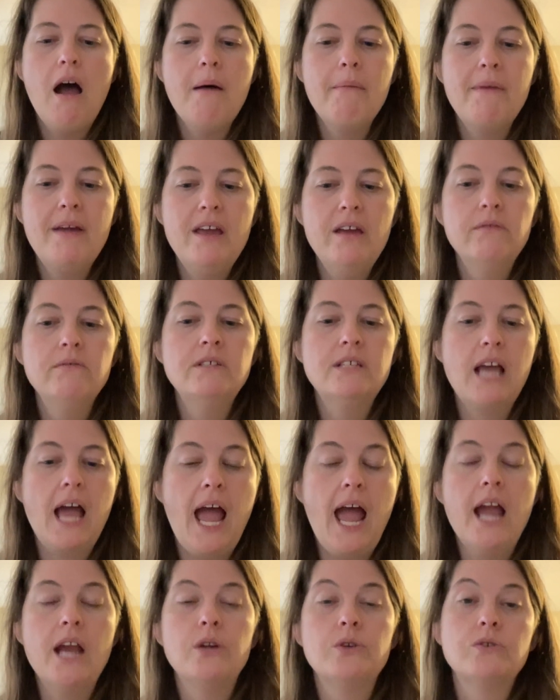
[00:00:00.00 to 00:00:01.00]
It was
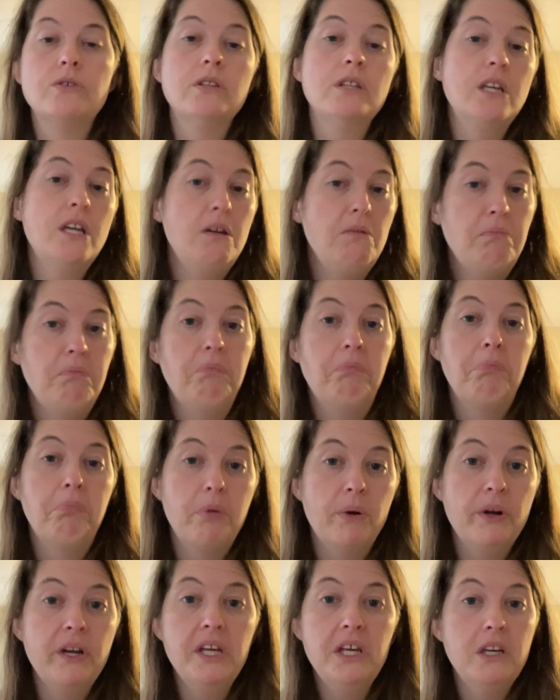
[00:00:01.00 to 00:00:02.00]
actually
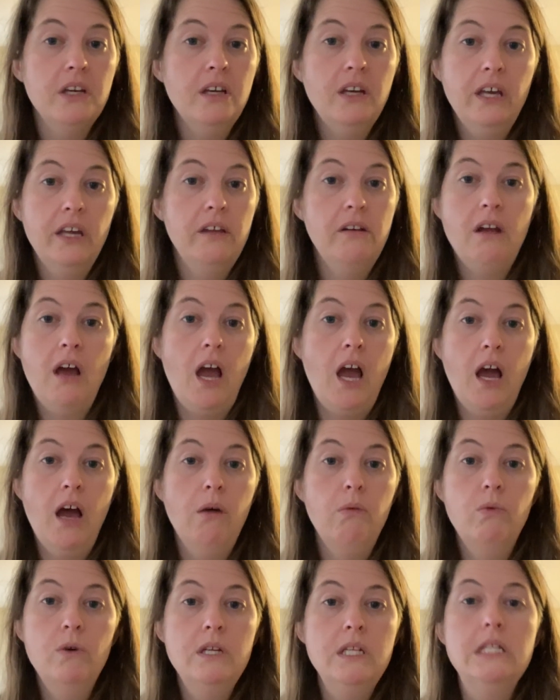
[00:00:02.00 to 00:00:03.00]
pretty good. I
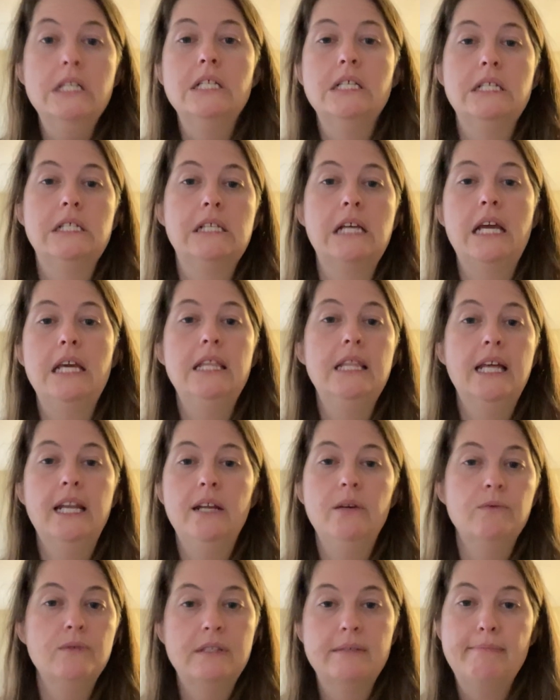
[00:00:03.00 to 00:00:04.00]
wouldn't say that
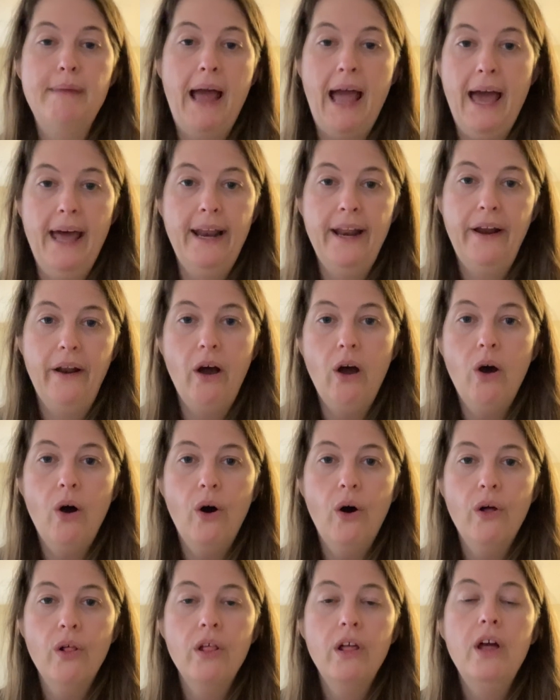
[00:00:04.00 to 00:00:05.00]
it was bad at
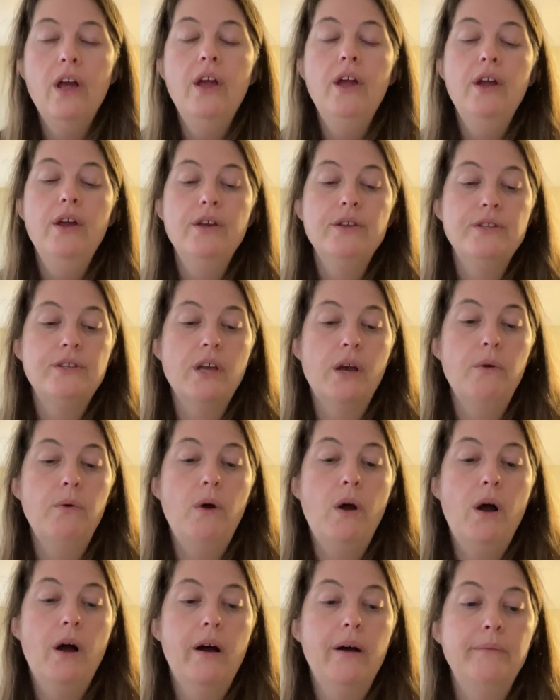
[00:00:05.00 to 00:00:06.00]
all.
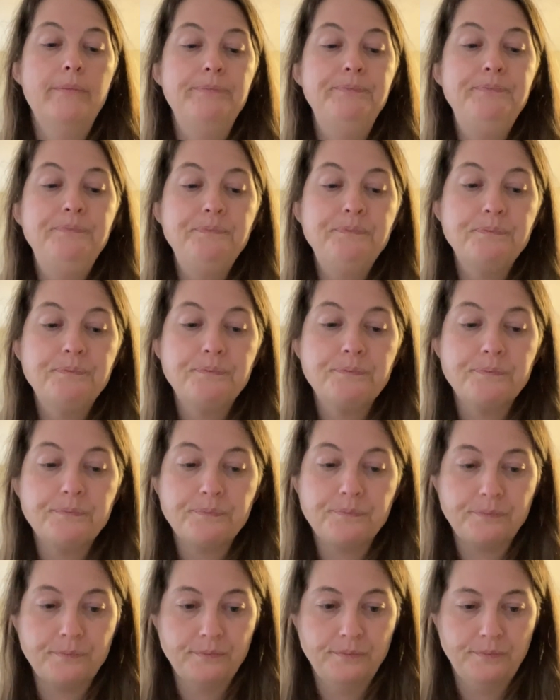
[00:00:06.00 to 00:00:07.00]
So,
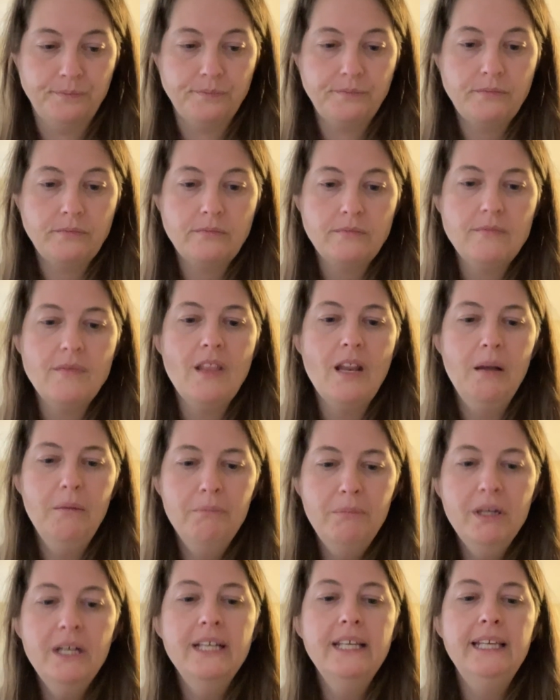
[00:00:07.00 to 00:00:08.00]

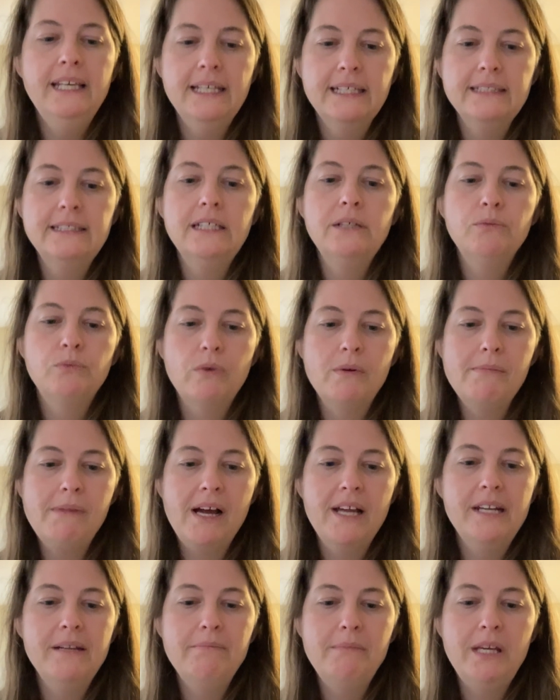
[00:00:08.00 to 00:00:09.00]
but yes, it
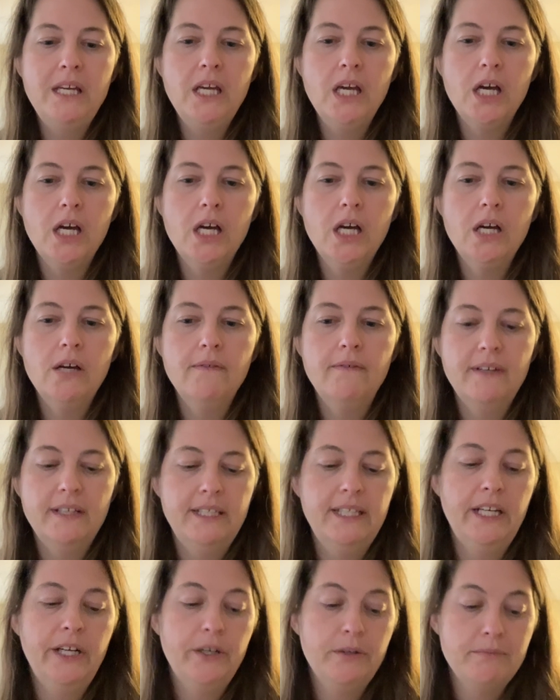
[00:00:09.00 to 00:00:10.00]
reminded me of
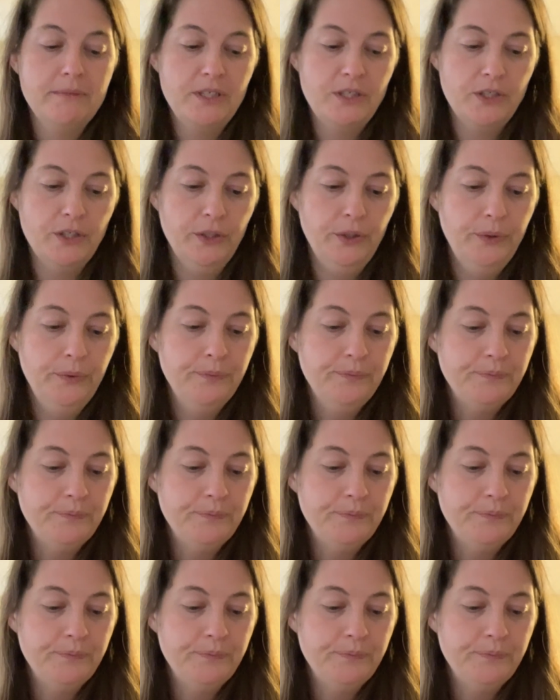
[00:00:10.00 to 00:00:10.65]
tiramisu.